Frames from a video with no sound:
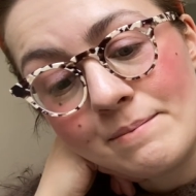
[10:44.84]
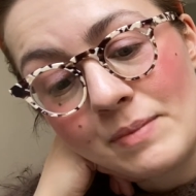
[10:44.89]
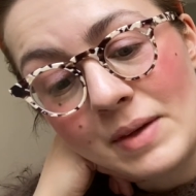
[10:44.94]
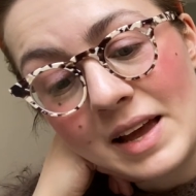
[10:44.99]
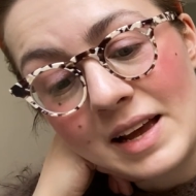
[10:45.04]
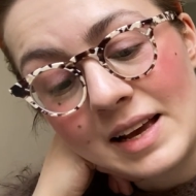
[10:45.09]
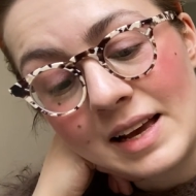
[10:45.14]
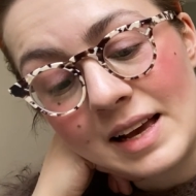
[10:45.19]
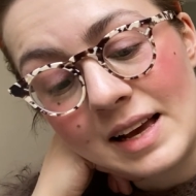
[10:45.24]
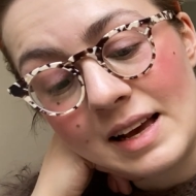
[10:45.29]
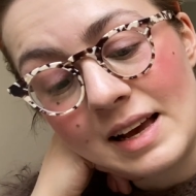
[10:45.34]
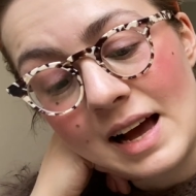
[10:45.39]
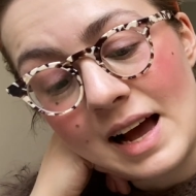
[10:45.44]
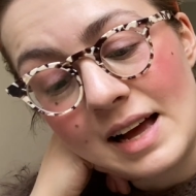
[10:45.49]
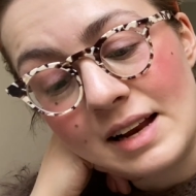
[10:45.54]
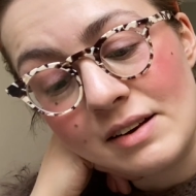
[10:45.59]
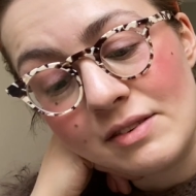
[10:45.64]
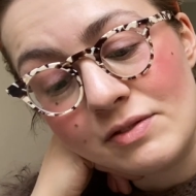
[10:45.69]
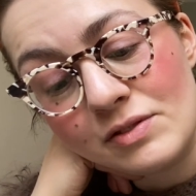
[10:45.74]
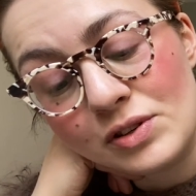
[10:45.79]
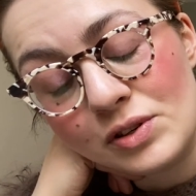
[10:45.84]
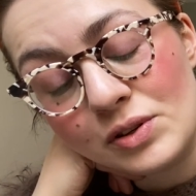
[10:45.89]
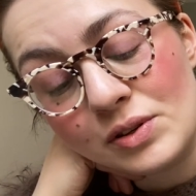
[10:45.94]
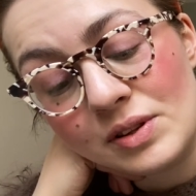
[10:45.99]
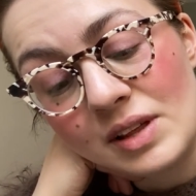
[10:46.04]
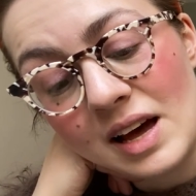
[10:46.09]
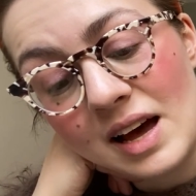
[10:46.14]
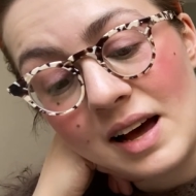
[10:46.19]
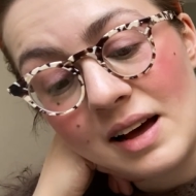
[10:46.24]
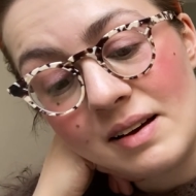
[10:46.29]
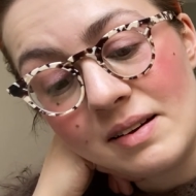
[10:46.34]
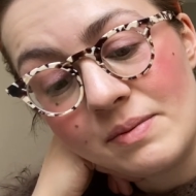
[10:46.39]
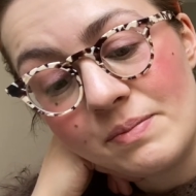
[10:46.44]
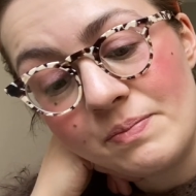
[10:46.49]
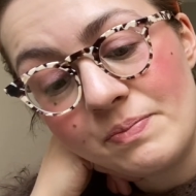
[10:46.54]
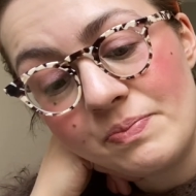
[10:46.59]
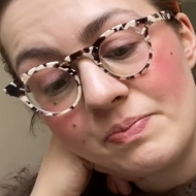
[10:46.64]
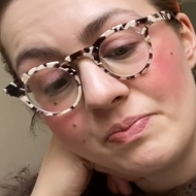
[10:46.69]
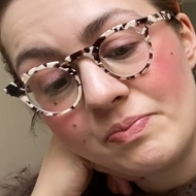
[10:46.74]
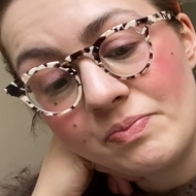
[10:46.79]
I can kind of do that.
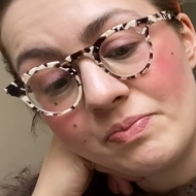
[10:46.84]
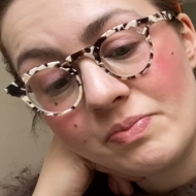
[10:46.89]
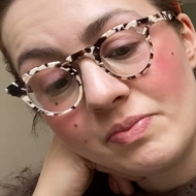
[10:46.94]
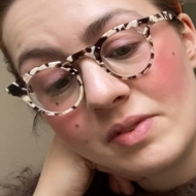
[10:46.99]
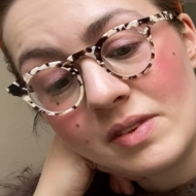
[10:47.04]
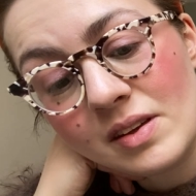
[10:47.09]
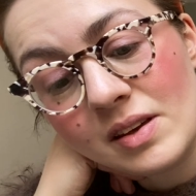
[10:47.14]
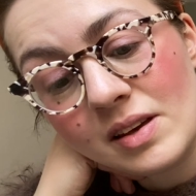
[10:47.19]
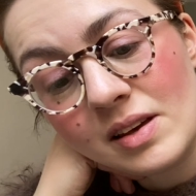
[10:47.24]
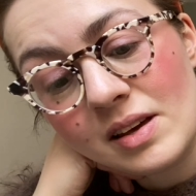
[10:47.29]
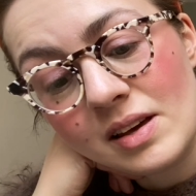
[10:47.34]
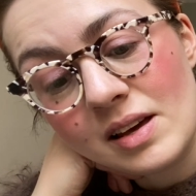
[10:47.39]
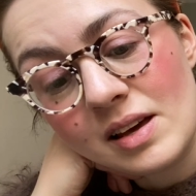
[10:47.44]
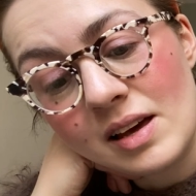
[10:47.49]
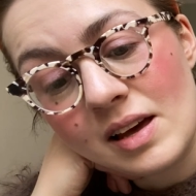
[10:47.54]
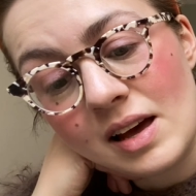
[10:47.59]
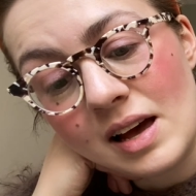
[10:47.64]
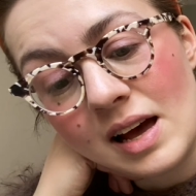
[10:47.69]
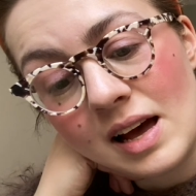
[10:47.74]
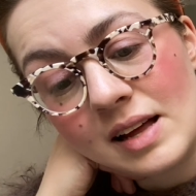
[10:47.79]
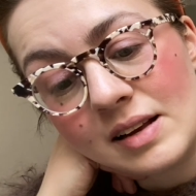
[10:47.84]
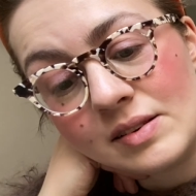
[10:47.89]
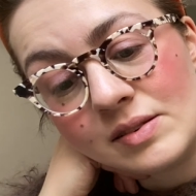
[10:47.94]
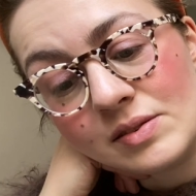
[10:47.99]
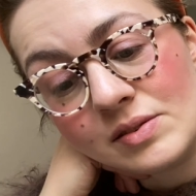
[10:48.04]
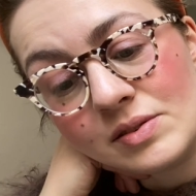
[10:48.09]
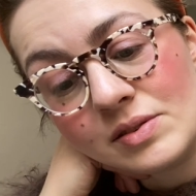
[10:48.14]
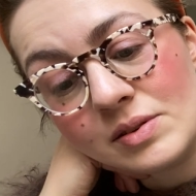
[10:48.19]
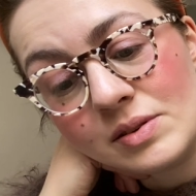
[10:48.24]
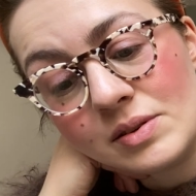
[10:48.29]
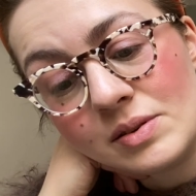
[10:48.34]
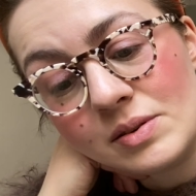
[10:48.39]
And